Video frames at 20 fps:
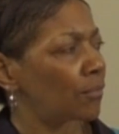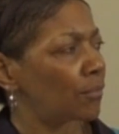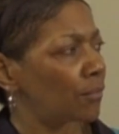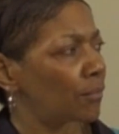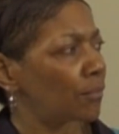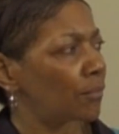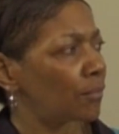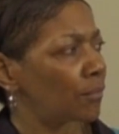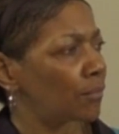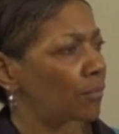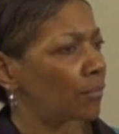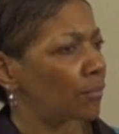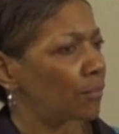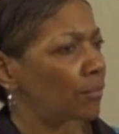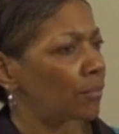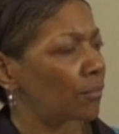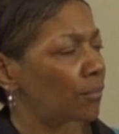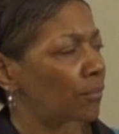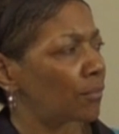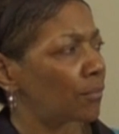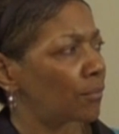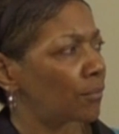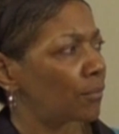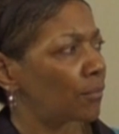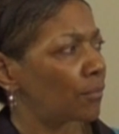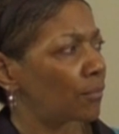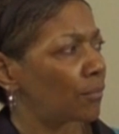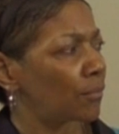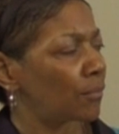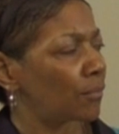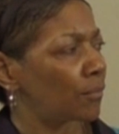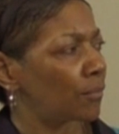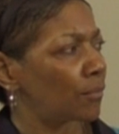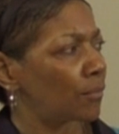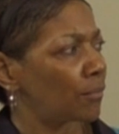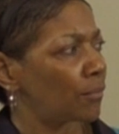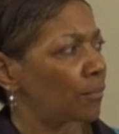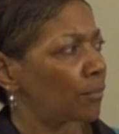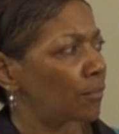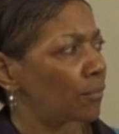
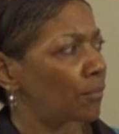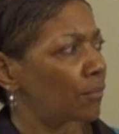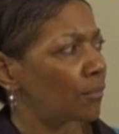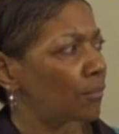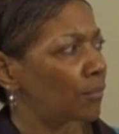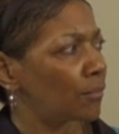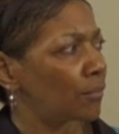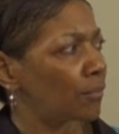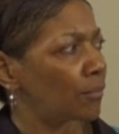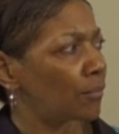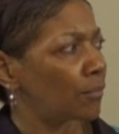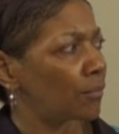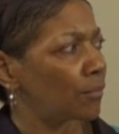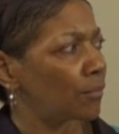This person isn't speaking.